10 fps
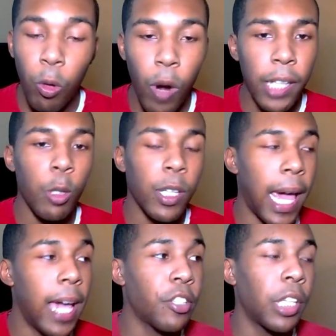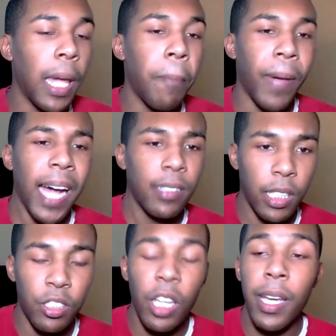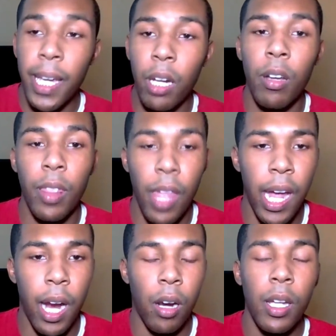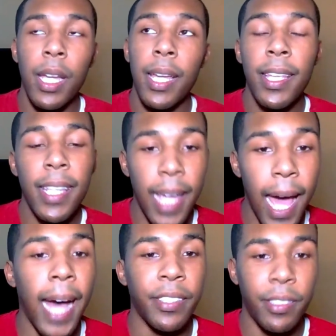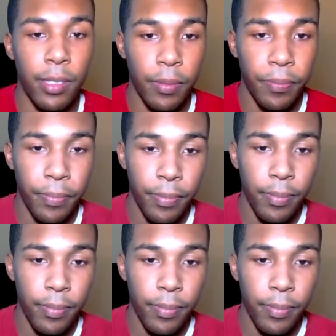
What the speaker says: Will Rondo occasionally get baskets here and there? Yes.